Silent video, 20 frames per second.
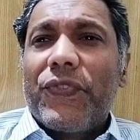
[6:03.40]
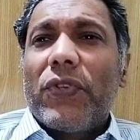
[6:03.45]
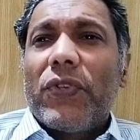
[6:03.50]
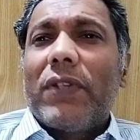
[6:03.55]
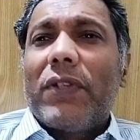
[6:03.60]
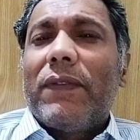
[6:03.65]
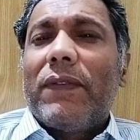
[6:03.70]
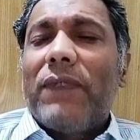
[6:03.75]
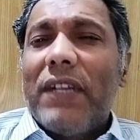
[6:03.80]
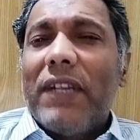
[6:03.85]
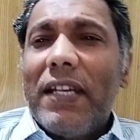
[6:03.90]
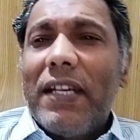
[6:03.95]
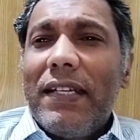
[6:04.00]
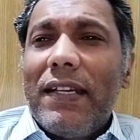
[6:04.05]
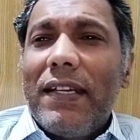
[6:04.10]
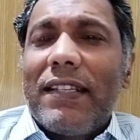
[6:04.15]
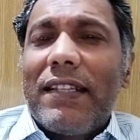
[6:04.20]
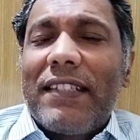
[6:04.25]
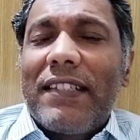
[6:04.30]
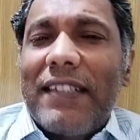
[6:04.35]
sort of
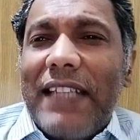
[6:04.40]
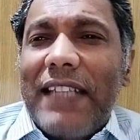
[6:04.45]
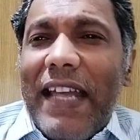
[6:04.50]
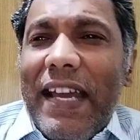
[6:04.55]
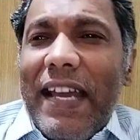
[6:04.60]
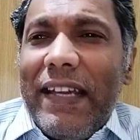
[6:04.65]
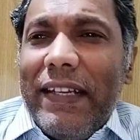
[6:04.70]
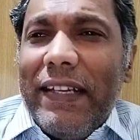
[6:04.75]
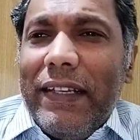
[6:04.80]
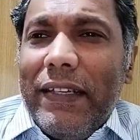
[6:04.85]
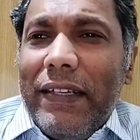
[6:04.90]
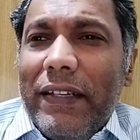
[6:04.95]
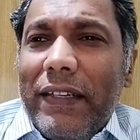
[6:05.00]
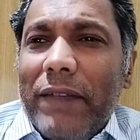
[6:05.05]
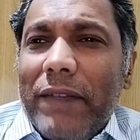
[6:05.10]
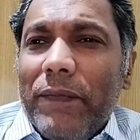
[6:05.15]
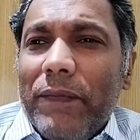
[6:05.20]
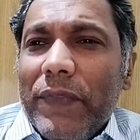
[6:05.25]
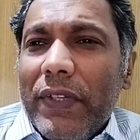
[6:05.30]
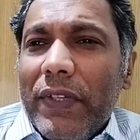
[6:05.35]

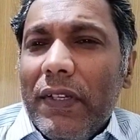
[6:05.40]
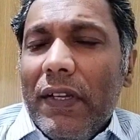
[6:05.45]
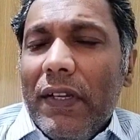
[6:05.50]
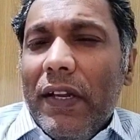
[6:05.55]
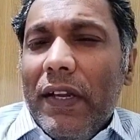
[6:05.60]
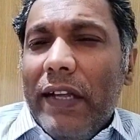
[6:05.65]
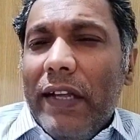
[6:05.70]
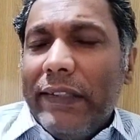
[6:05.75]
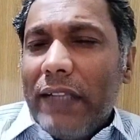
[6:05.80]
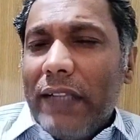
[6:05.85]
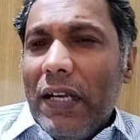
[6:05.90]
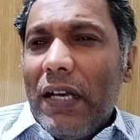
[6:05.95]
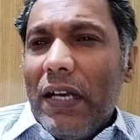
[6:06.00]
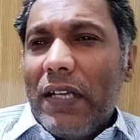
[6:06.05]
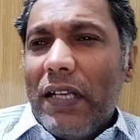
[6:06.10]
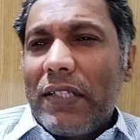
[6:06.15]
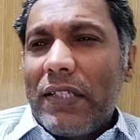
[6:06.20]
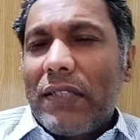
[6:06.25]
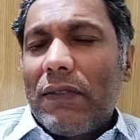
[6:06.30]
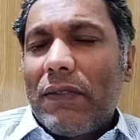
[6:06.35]
understanding in the
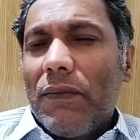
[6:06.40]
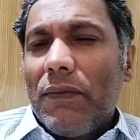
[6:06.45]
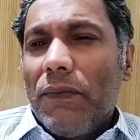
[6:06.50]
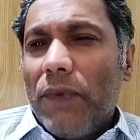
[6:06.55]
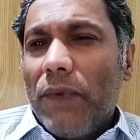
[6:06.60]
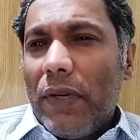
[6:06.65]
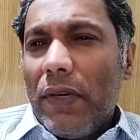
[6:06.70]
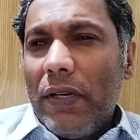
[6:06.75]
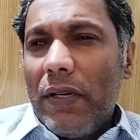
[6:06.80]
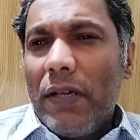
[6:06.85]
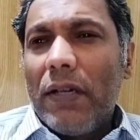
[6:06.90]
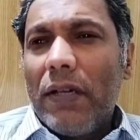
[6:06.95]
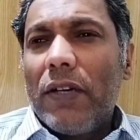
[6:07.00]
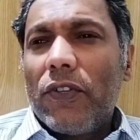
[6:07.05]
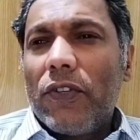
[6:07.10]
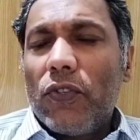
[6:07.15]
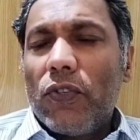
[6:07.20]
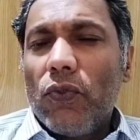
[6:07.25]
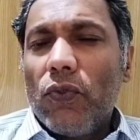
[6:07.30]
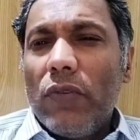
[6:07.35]
last 1
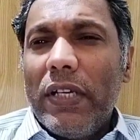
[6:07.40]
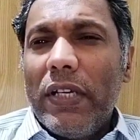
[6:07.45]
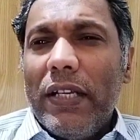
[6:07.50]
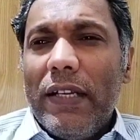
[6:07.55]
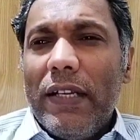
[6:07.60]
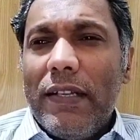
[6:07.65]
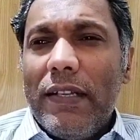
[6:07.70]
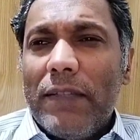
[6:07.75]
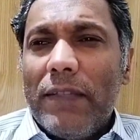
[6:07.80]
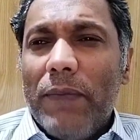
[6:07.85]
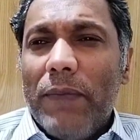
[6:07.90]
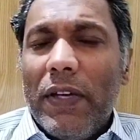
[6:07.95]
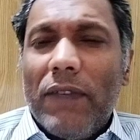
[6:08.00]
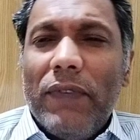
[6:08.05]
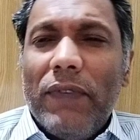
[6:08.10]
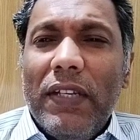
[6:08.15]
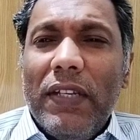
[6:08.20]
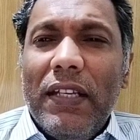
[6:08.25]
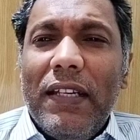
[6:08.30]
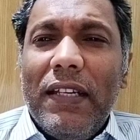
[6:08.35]
or 2 days
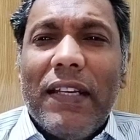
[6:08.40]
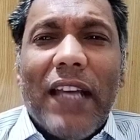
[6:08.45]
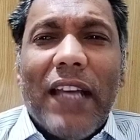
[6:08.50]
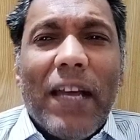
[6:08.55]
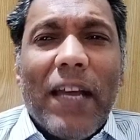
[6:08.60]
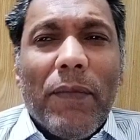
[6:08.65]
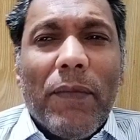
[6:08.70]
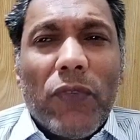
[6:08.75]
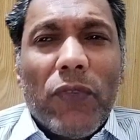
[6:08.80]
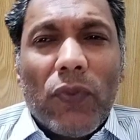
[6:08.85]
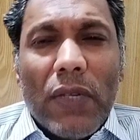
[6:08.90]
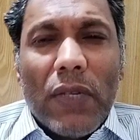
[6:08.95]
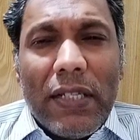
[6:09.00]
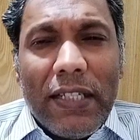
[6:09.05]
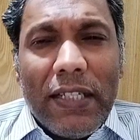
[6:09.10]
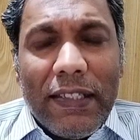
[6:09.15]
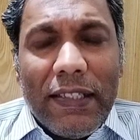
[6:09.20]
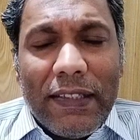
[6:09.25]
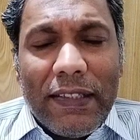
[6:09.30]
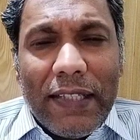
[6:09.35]
between
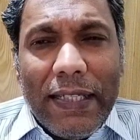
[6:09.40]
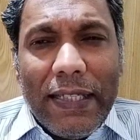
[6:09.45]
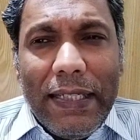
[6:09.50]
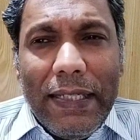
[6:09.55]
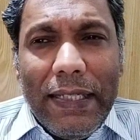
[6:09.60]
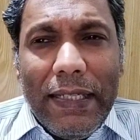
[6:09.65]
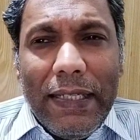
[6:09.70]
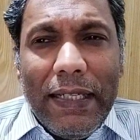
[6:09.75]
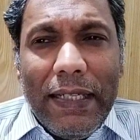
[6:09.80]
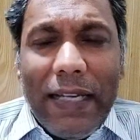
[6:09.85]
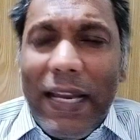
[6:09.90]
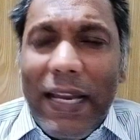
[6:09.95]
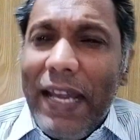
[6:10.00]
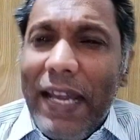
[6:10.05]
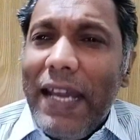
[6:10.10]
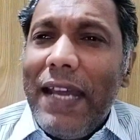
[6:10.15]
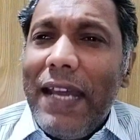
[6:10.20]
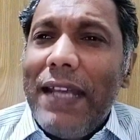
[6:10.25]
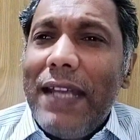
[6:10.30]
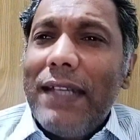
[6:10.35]
M23
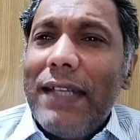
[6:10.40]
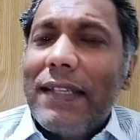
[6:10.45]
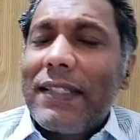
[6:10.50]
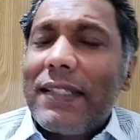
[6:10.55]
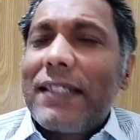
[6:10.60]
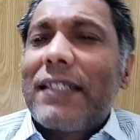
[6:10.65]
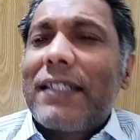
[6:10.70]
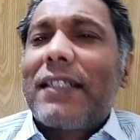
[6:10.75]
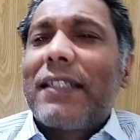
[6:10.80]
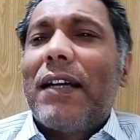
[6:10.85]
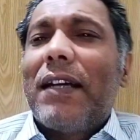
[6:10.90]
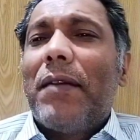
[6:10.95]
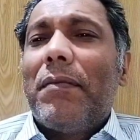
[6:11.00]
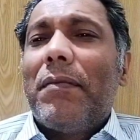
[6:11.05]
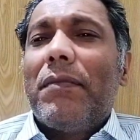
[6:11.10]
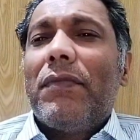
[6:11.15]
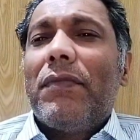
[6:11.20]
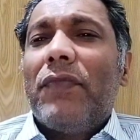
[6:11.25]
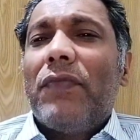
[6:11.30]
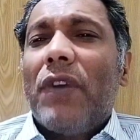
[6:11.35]
and
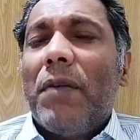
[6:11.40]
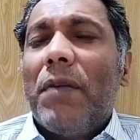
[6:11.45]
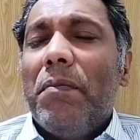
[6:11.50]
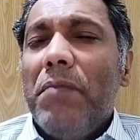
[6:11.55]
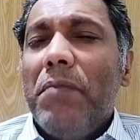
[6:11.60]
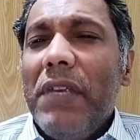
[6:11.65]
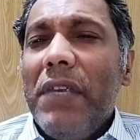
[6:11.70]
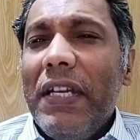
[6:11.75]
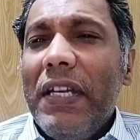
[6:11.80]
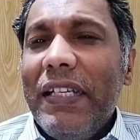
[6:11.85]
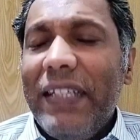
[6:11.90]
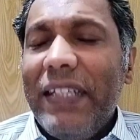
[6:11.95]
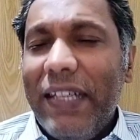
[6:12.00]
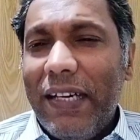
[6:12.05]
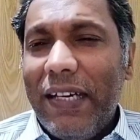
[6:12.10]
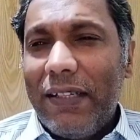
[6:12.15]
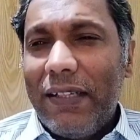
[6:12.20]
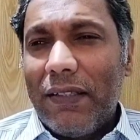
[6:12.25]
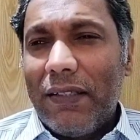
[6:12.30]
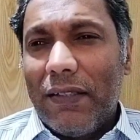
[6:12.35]
some
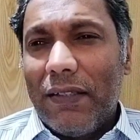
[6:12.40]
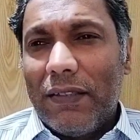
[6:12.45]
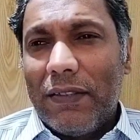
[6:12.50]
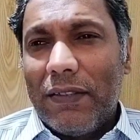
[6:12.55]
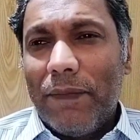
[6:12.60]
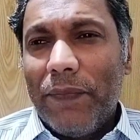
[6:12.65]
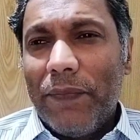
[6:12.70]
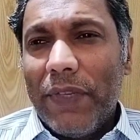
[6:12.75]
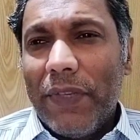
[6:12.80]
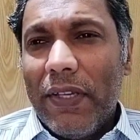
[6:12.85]
mediators